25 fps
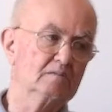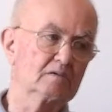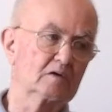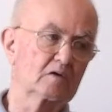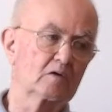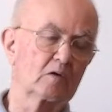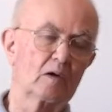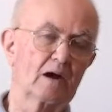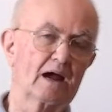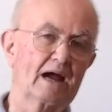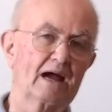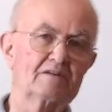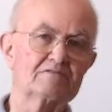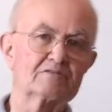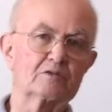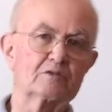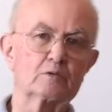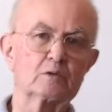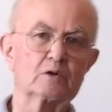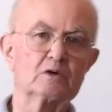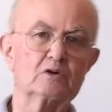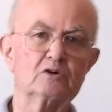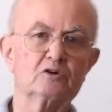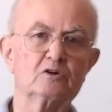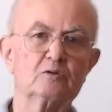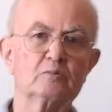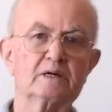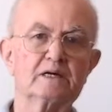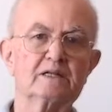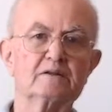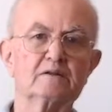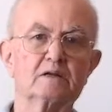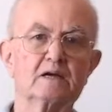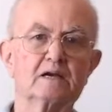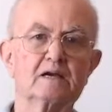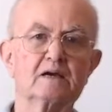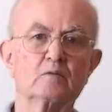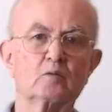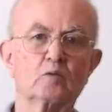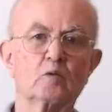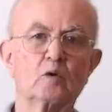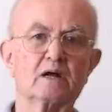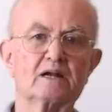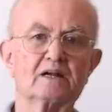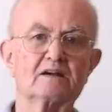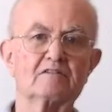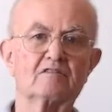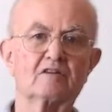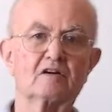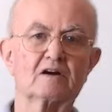craft room and
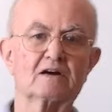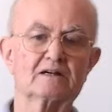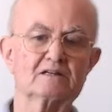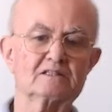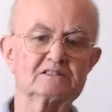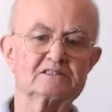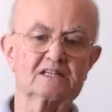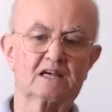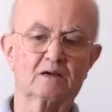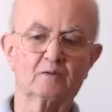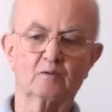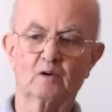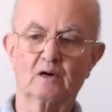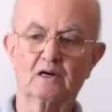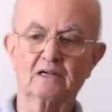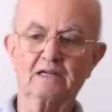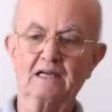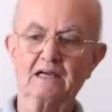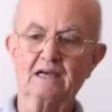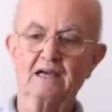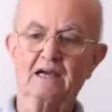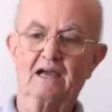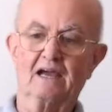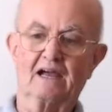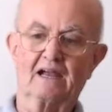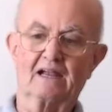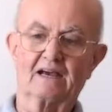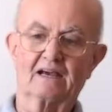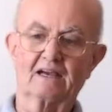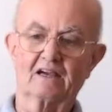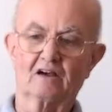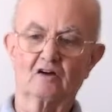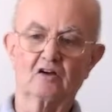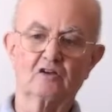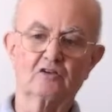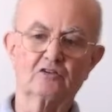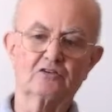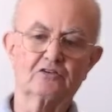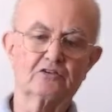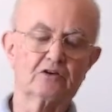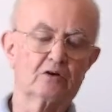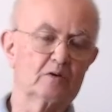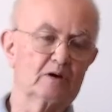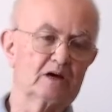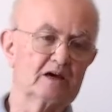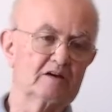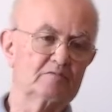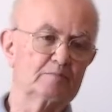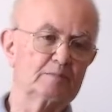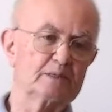whatever else I want. And I also
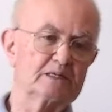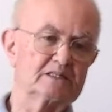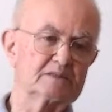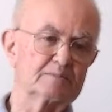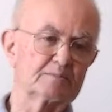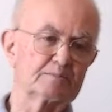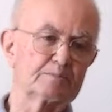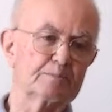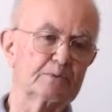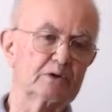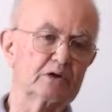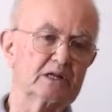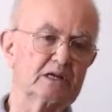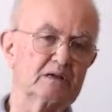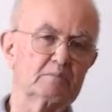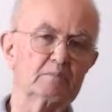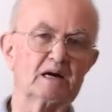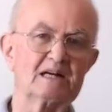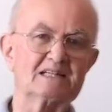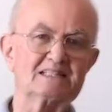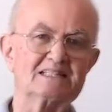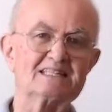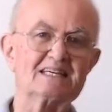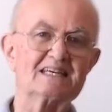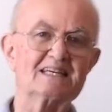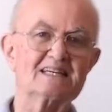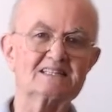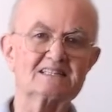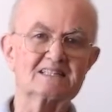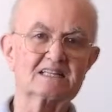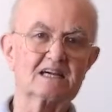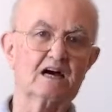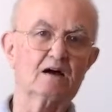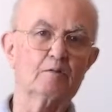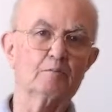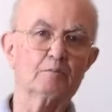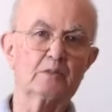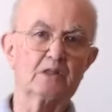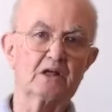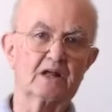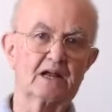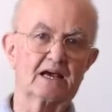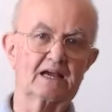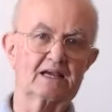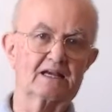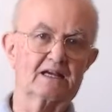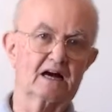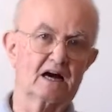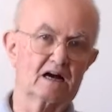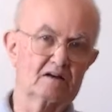have been putting my tent up that
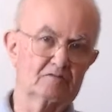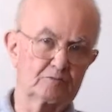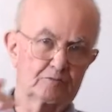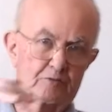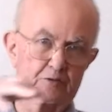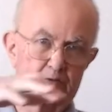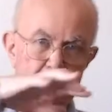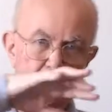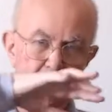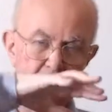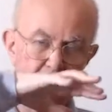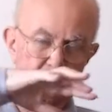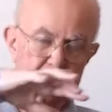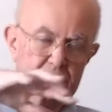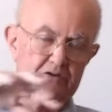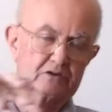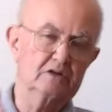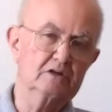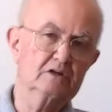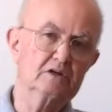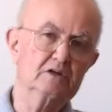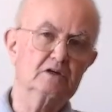I got for this